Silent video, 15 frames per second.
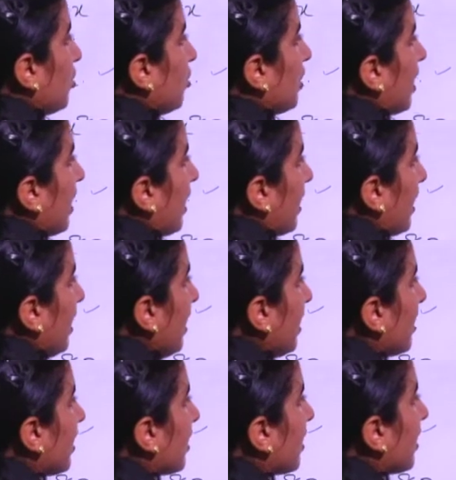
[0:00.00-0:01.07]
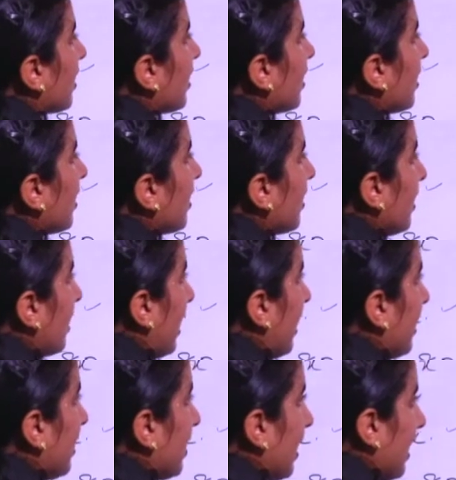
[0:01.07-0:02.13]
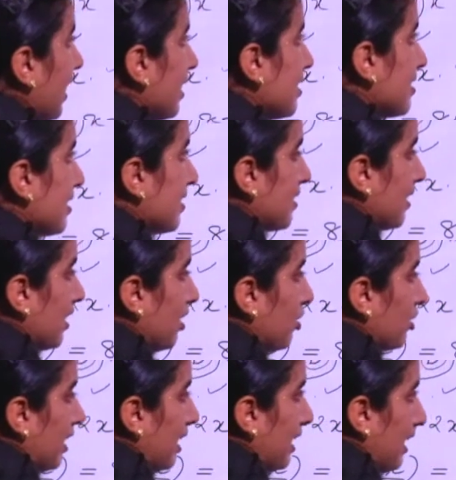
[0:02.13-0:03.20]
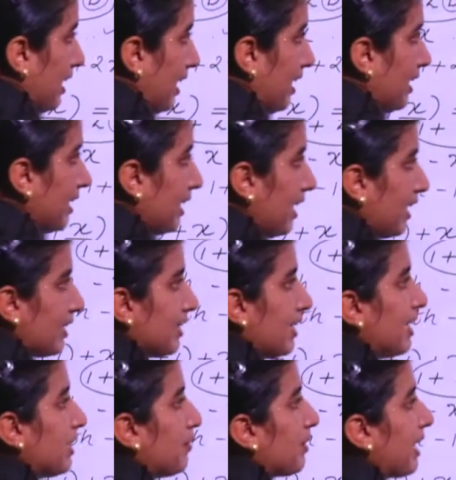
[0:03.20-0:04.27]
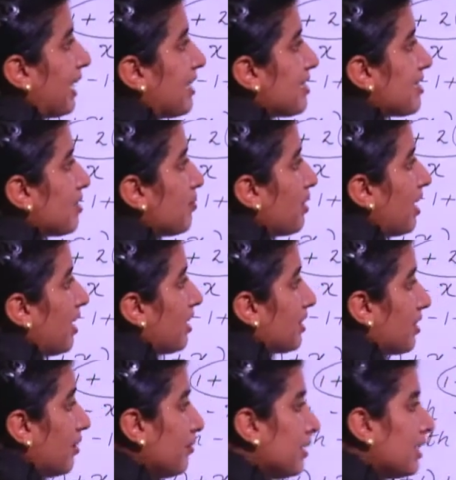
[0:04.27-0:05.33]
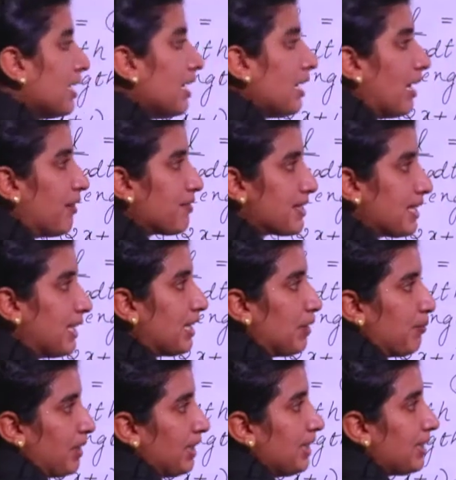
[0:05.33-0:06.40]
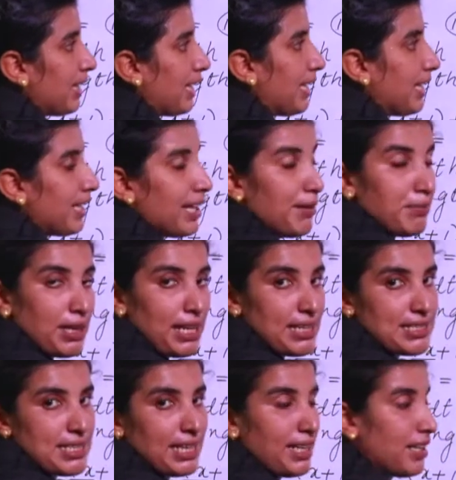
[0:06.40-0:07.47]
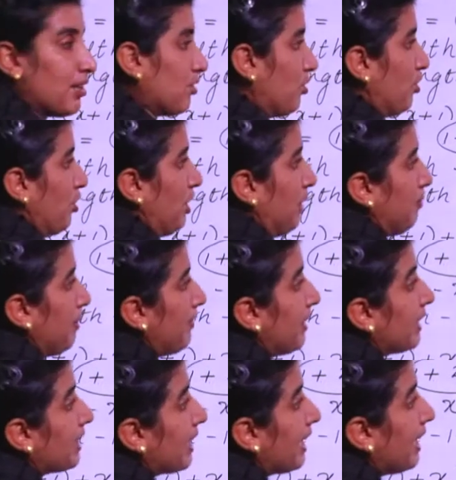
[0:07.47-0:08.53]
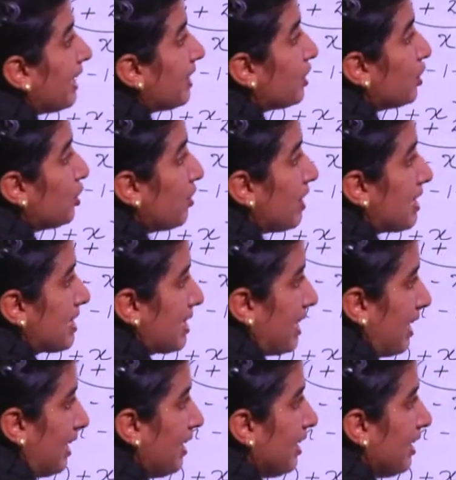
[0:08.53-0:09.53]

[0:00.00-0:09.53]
to 30. 9, 3x is equal to 39. Now, we will take x to left side and 3 to right side. Now, here is 3 into x. Now,